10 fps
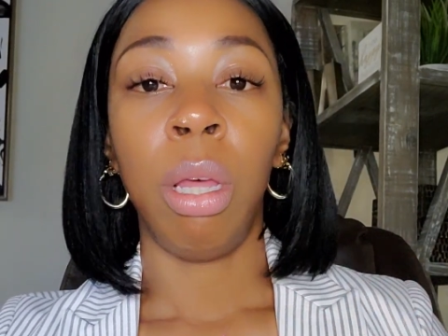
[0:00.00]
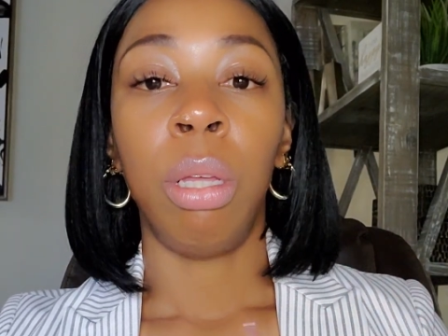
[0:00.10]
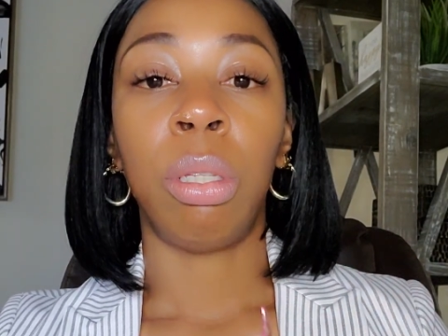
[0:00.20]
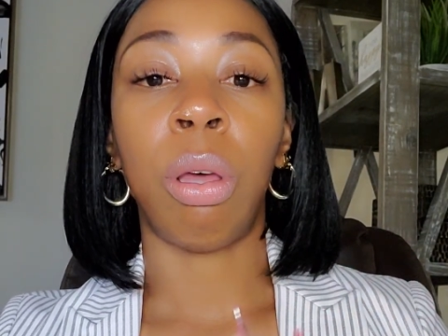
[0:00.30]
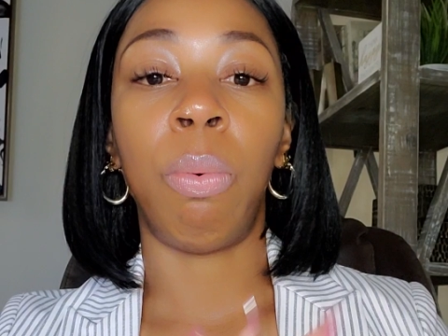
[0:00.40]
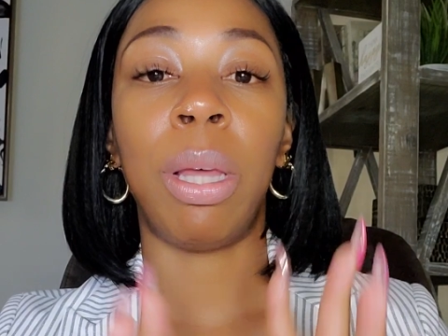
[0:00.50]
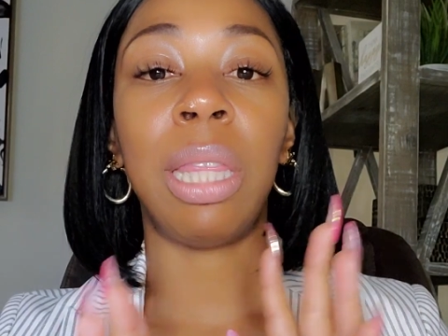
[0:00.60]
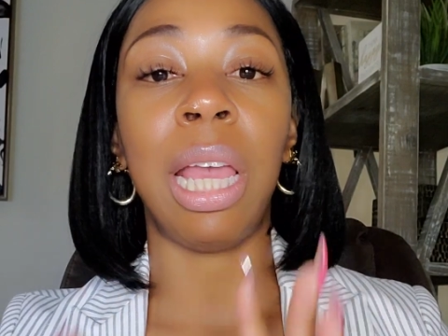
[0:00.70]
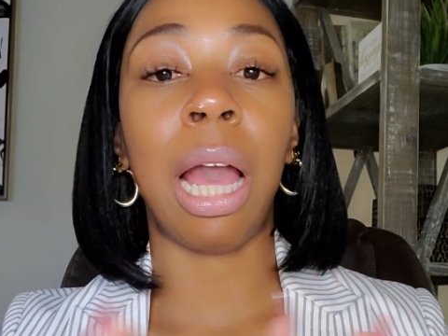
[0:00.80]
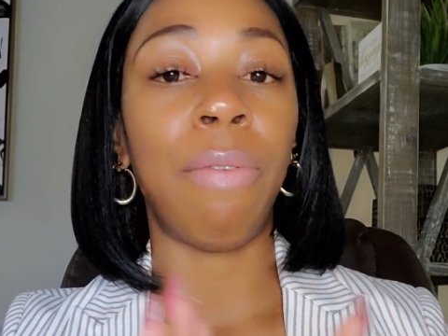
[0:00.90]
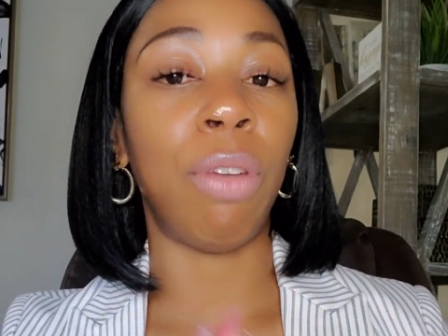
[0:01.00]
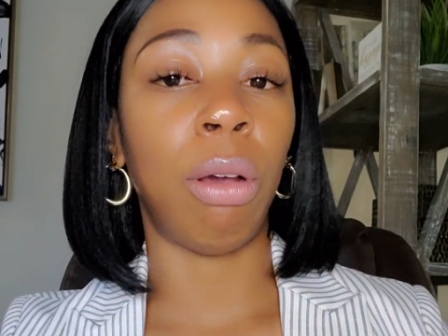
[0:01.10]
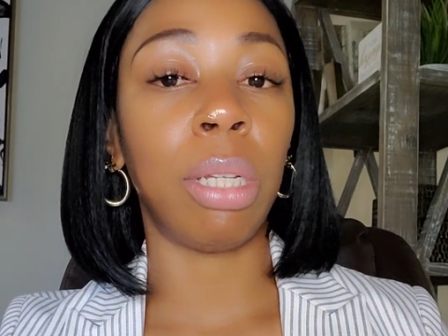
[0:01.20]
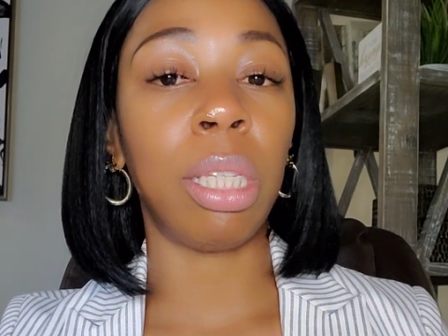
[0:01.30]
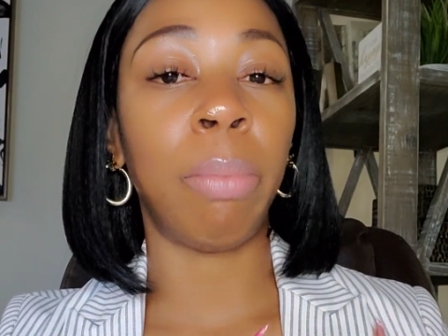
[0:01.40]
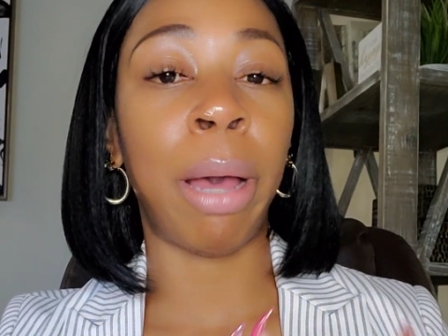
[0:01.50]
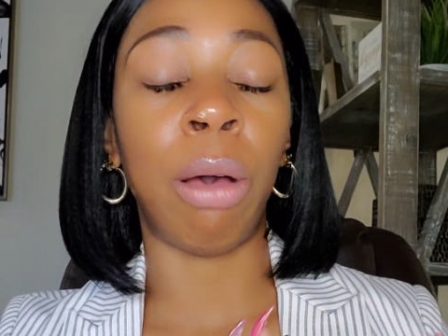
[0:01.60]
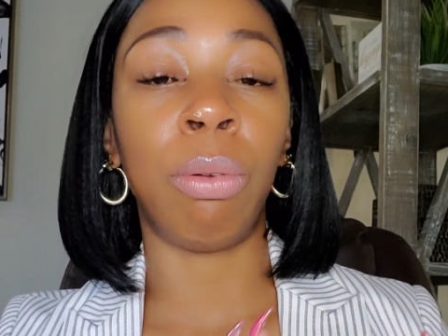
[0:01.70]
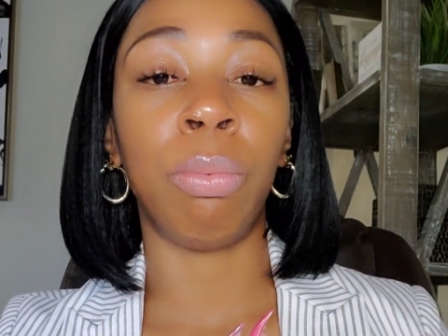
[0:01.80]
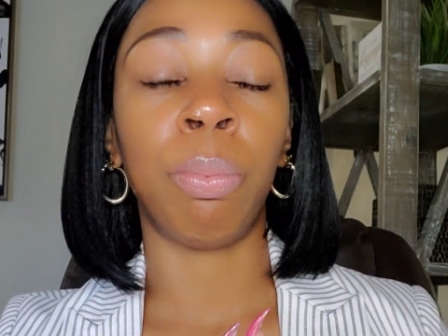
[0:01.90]
So one thing I've noticed
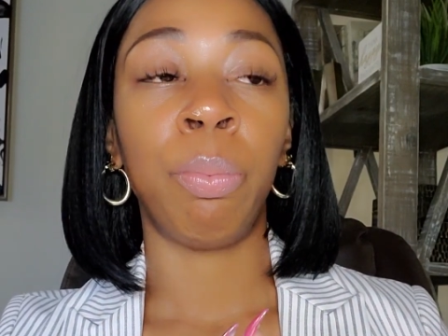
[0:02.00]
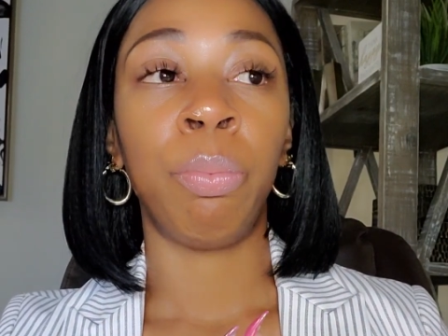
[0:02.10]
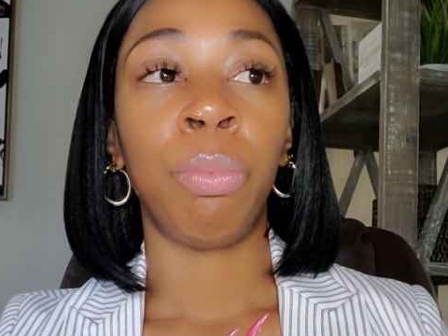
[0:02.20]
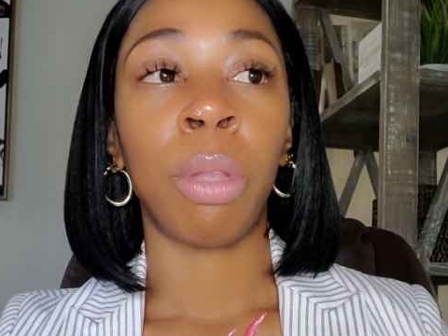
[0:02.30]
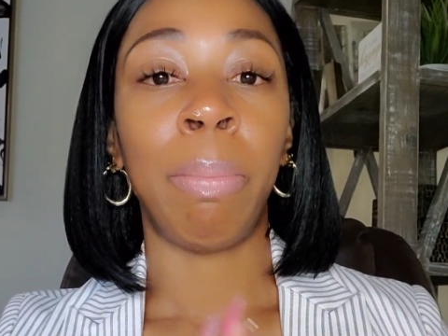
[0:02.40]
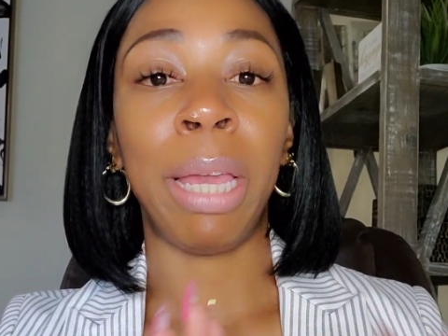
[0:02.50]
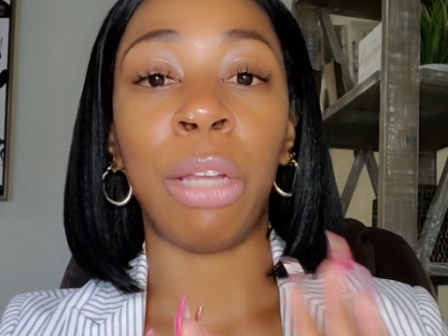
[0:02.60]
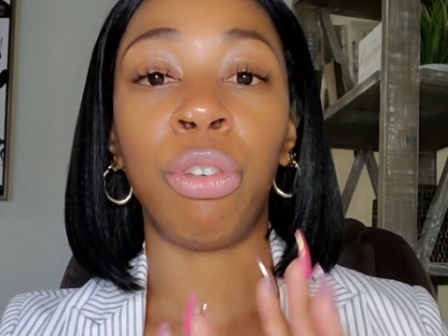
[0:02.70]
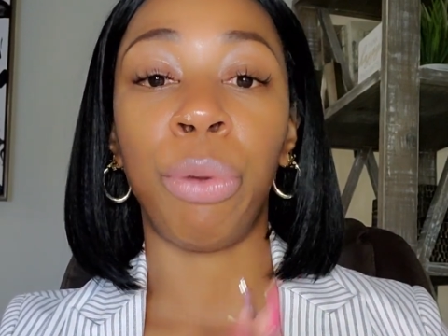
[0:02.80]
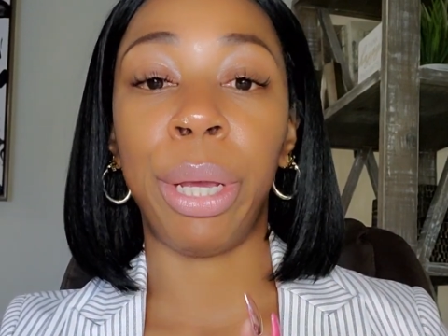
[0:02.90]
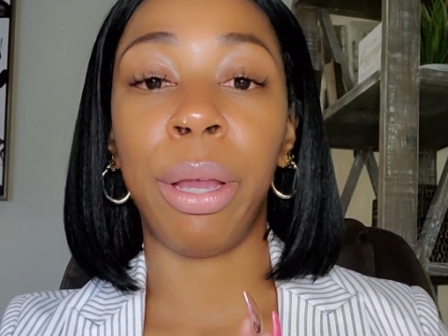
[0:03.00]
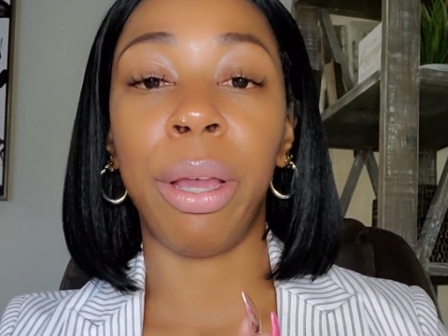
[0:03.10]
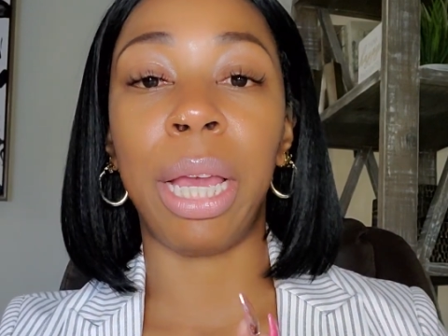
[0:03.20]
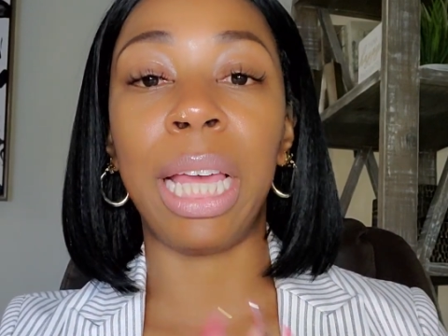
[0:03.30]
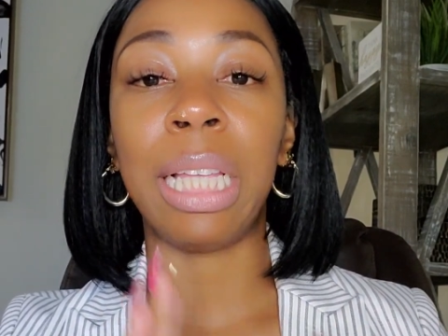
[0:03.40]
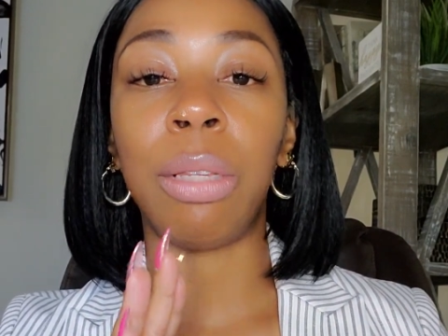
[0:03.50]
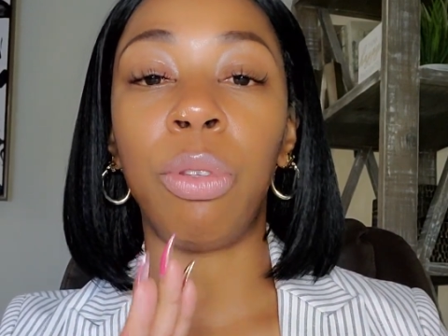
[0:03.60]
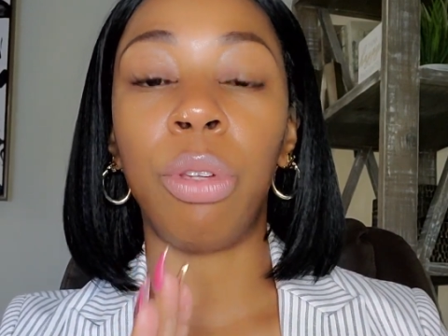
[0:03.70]
about being triggered is